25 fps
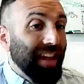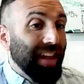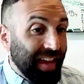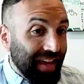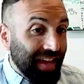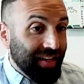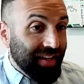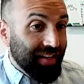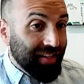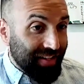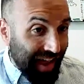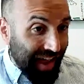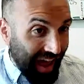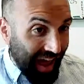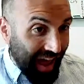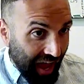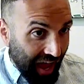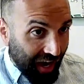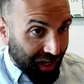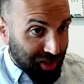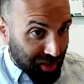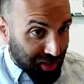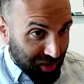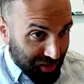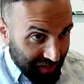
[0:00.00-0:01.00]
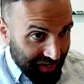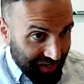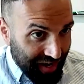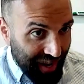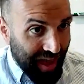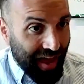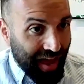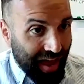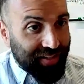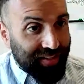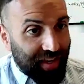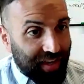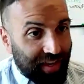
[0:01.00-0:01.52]
is actually an
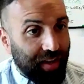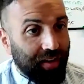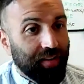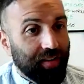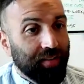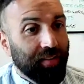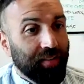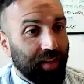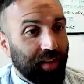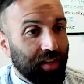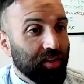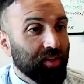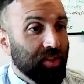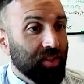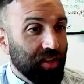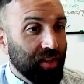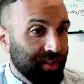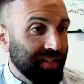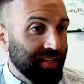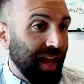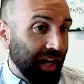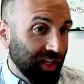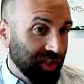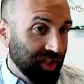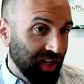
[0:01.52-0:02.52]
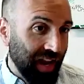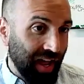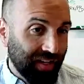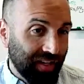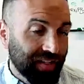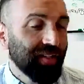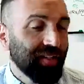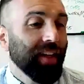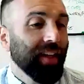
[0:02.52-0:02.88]
asset, is actually an asset.